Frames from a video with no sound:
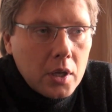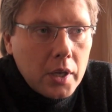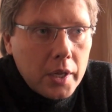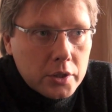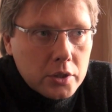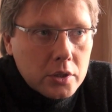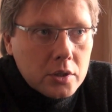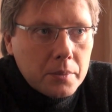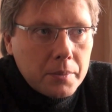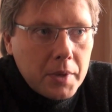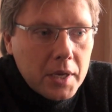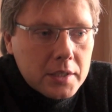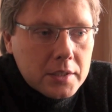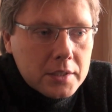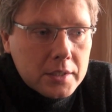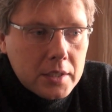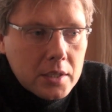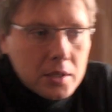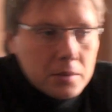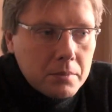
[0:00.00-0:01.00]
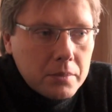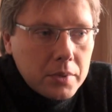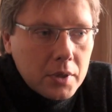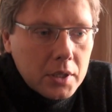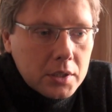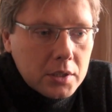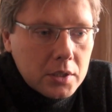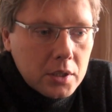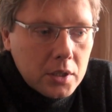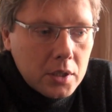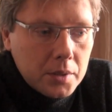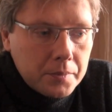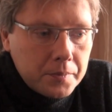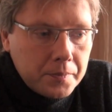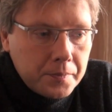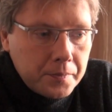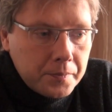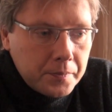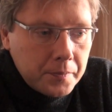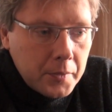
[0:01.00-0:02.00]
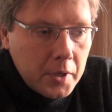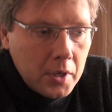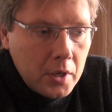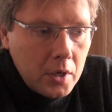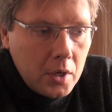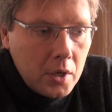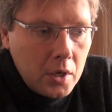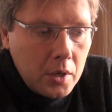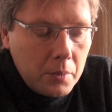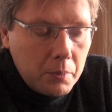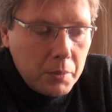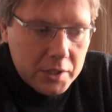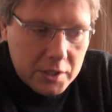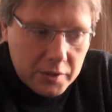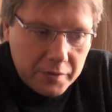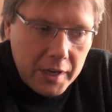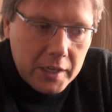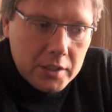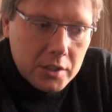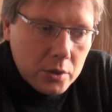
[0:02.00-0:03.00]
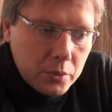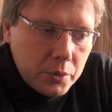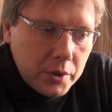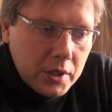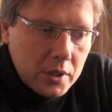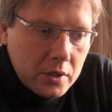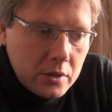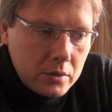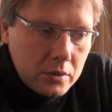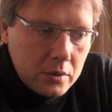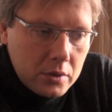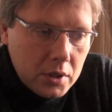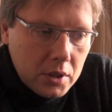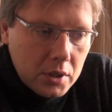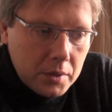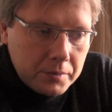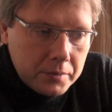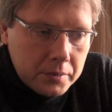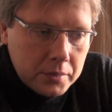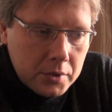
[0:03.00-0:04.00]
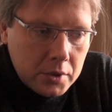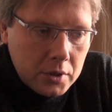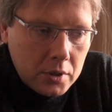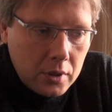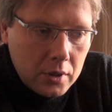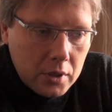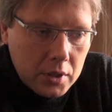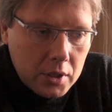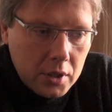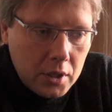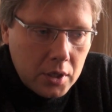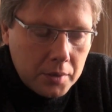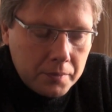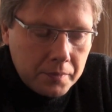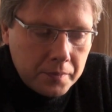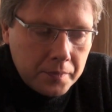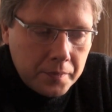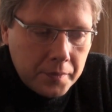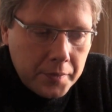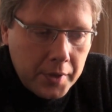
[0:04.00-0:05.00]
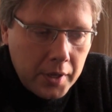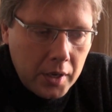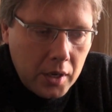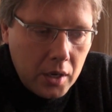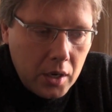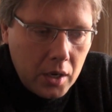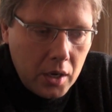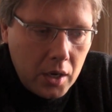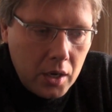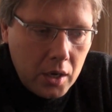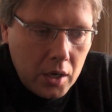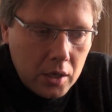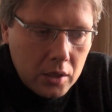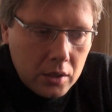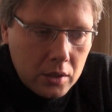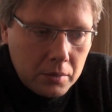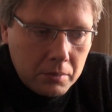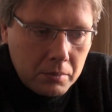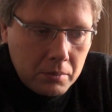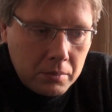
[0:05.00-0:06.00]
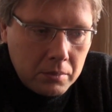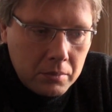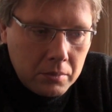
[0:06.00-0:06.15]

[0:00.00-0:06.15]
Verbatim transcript: Right. Election okay, debates, yeah. yeah but. Um, um, But the fact that we could um, talk um, in a